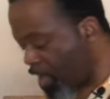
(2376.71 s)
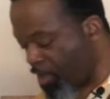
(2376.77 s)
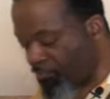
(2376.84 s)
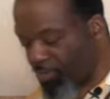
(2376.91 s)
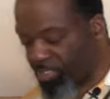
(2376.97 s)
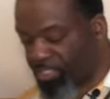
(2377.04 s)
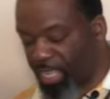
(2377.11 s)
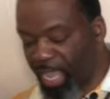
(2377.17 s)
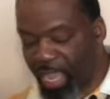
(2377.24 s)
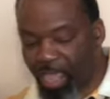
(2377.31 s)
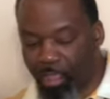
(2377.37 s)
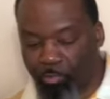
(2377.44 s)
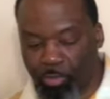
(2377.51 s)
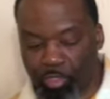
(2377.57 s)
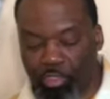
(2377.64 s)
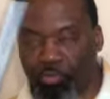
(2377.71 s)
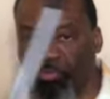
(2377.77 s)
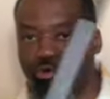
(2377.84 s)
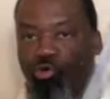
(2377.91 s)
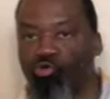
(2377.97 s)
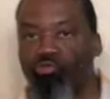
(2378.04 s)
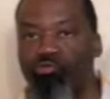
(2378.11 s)
every time the
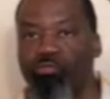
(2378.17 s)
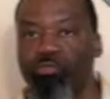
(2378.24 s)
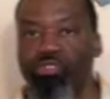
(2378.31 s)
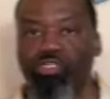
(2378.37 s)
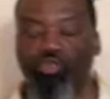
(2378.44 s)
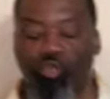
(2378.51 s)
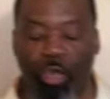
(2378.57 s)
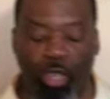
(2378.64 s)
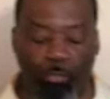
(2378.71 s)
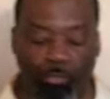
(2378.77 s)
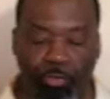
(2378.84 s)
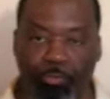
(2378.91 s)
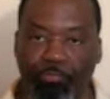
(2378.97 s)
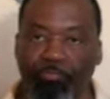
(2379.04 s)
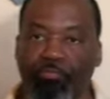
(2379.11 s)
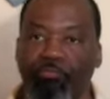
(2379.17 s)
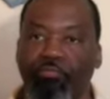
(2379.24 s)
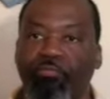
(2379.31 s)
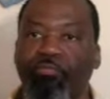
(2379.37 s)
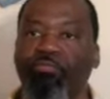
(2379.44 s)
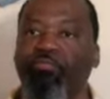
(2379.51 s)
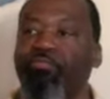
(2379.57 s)
broom swept,
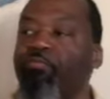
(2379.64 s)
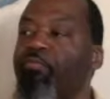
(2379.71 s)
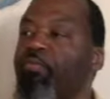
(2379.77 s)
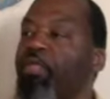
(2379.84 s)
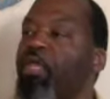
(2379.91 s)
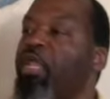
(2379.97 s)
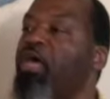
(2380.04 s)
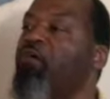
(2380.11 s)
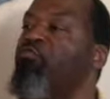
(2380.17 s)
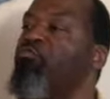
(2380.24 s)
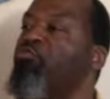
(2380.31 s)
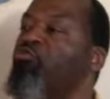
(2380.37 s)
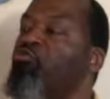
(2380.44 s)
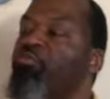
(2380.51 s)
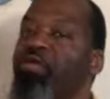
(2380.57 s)
and I have a broom